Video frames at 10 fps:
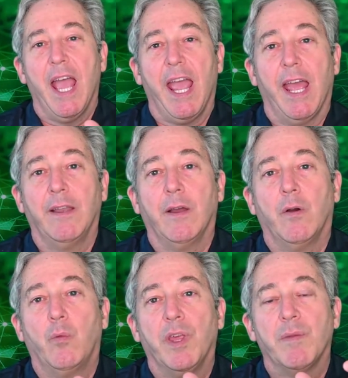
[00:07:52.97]
And
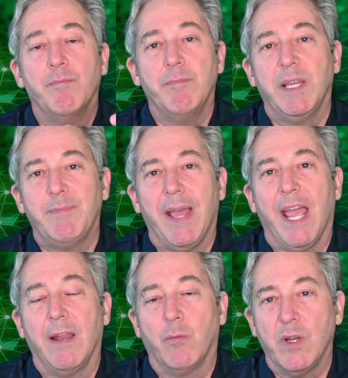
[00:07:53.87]
with
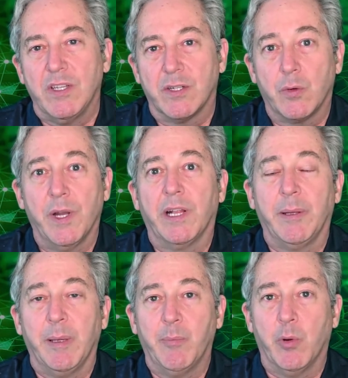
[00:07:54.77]
mid-band, which is
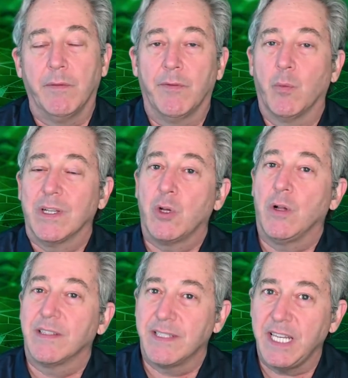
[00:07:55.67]
critically important for what's
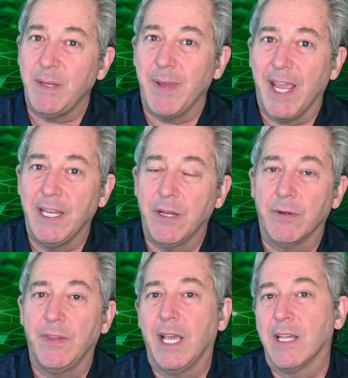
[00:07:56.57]
called C-band here
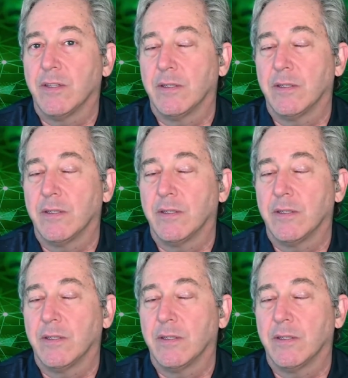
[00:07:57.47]
in the US